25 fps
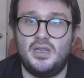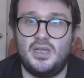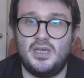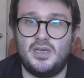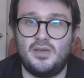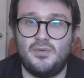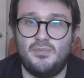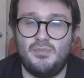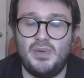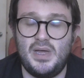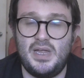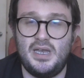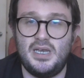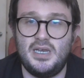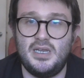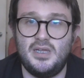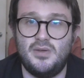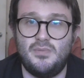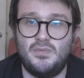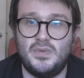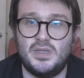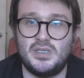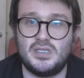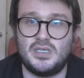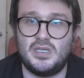the
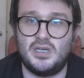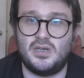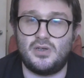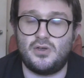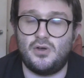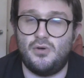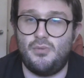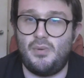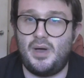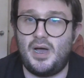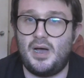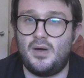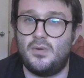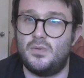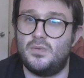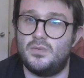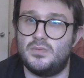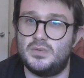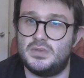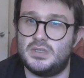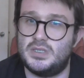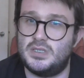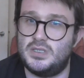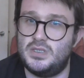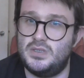compendium that's going to come
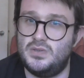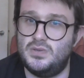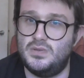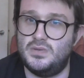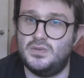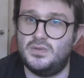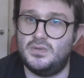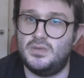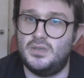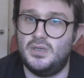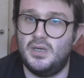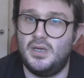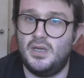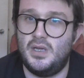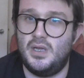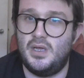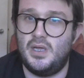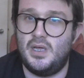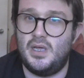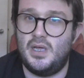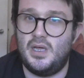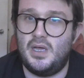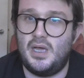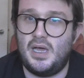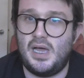out soon,
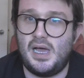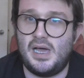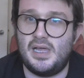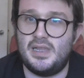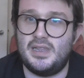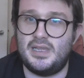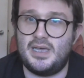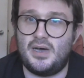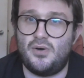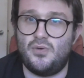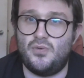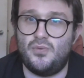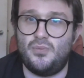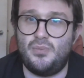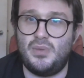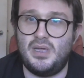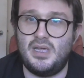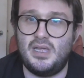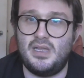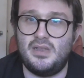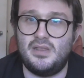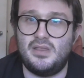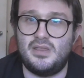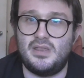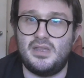and that will
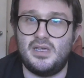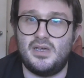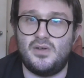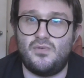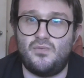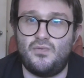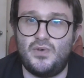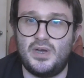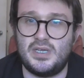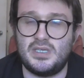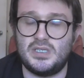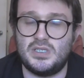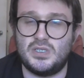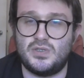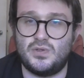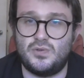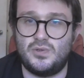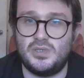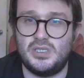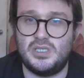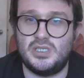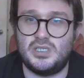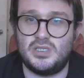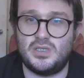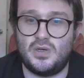mean that Rick's
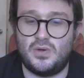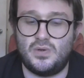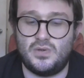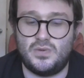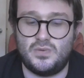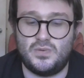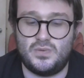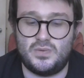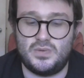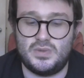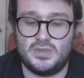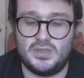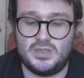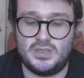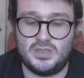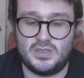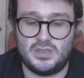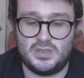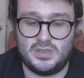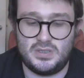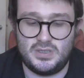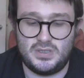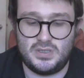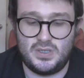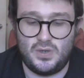story is
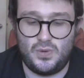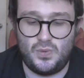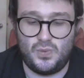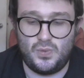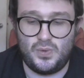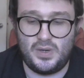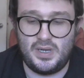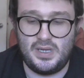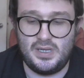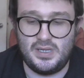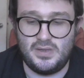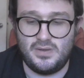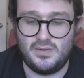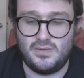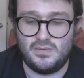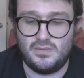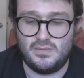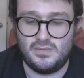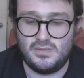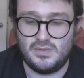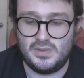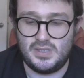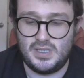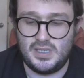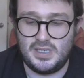told in,
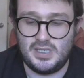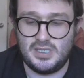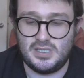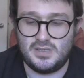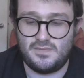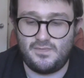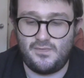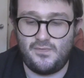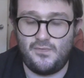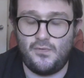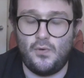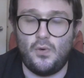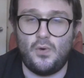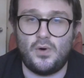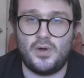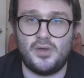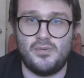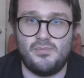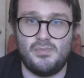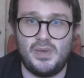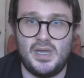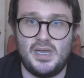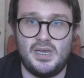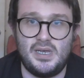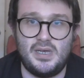I think it's 4
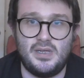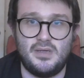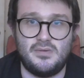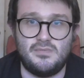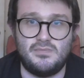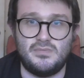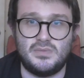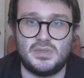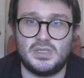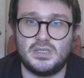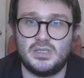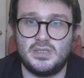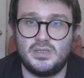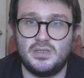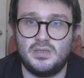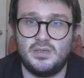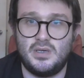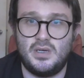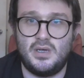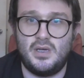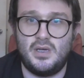compendiums.